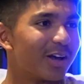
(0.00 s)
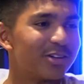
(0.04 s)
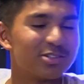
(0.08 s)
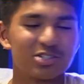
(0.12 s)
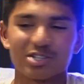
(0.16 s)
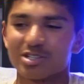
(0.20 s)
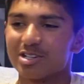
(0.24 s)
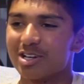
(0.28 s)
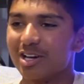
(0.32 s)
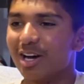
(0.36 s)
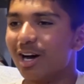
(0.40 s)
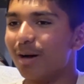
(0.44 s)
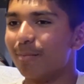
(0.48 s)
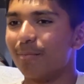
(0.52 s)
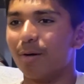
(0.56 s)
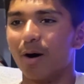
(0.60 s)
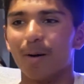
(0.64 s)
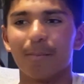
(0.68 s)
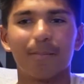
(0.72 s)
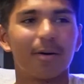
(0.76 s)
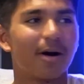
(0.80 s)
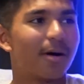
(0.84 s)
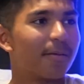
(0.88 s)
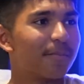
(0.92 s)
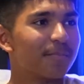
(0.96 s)
Just
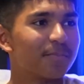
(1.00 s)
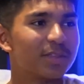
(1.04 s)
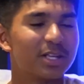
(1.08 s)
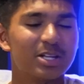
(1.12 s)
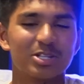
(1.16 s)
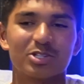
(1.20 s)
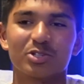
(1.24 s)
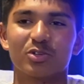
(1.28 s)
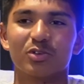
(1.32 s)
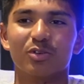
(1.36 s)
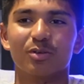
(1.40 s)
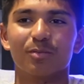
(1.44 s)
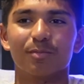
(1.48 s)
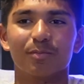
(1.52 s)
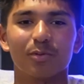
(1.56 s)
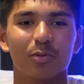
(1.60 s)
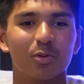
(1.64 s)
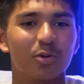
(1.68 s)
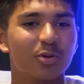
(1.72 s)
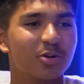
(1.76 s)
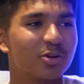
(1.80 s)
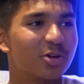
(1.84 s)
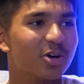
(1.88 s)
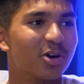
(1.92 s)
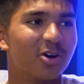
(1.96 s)
pop up, he'd score
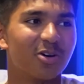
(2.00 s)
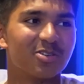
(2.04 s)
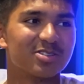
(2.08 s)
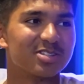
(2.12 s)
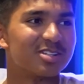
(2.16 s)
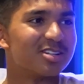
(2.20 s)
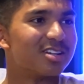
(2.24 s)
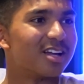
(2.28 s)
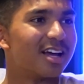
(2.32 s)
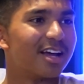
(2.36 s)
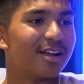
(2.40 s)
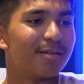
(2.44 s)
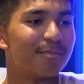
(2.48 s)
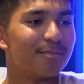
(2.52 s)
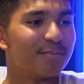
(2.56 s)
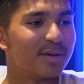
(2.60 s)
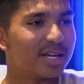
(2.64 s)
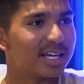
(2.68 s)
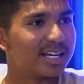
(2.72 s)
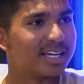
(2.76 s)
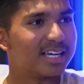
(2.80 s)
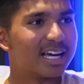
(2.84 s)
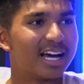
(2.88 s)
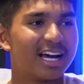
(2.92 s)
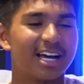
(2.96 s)
important goals and
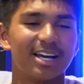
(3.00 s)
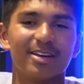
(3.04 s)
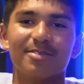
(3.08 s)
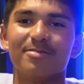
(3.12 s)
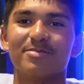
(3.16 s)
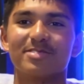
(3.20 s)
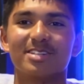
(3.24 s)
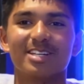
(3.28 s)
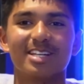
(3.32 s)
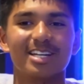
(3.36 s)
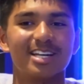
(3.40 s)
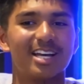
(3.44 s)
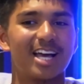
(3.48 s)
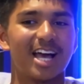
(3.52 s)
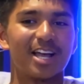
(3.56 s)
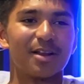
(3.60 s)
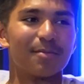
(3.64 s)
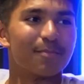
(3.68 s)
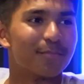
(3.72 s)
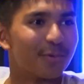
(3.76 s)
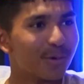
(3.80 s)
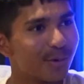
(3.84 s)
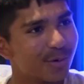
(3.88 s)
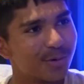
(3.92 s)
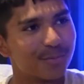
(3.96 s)
big games at
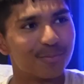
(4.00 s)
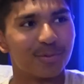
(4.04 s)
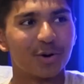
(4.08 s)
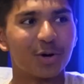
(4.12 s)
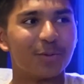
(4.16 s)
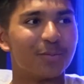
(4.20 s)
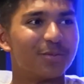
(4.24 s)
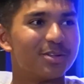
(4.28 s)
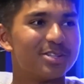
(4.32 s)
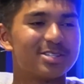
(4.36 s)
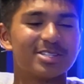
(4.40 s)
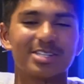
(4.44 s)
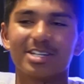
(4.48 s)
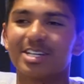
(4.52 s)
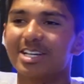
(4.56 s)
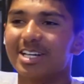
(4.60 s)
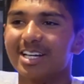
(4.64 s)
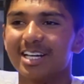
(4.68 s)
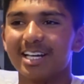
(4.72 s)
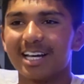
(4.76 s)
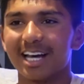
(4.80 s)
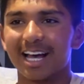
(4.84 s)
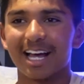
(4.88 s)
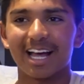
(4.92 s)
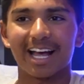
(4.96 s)
important moments.
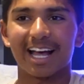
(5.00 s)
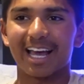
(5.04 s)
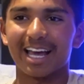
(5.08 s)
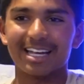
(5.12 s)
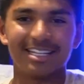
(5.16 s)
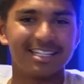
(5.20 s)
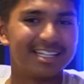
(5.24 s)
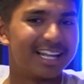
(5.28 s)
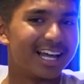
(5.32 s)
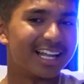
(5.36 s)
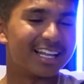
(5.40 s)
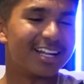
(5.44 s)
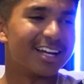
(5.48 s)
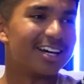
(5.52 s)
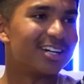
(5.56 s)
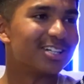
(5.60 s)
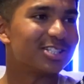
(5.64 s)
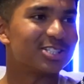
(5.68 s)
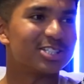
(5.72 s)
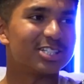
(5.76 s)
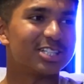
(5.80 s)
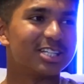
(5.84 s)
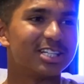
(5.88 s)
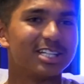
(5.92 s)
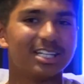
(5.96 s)
He did that
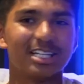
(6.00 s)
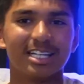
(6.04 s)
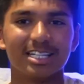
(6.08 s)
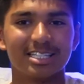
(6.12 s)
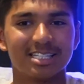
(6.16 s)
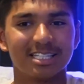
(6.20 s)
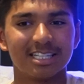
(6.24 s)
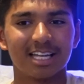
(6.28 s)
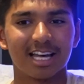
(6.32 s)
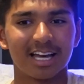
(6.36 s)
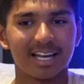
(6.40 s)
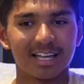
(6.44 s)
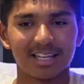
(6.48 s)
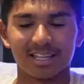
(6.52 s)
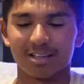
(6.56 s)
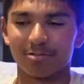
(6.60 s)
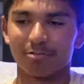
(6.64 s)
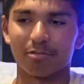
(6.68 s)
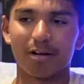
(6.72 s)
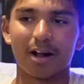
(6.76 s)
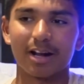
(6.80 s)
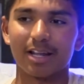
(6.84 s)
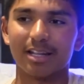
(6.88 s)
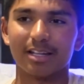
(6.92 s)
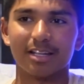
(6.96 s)
last year. He did that the
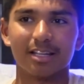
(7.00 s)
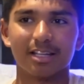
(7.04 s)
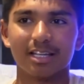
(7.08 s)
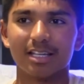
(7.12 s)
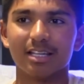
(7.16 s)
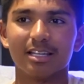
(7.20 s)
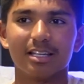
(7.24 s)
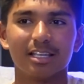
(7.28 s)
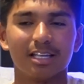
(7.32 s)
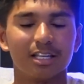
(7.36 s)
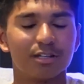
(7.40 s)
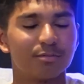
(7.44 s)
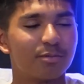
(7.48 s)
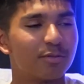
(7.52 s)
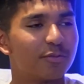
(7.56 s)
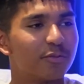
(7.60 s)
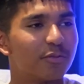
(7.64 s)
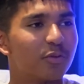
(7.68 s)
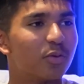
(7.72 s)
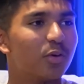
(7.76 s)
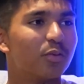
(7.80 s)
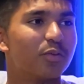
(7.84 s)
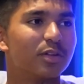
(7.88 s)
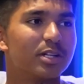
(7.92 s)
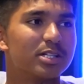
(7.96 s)
run in the years
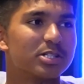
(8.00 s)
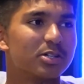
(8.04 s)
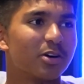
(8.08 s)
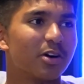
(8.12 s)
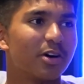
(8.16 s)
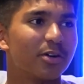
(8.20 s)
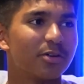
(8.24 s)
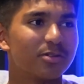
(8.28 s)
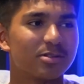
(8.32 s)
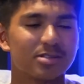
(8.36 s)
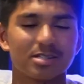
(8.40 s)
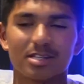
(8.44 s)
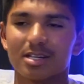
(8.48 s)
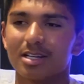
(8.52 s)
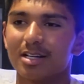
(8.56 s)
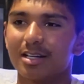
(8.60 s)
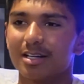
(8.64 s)
before for the titles.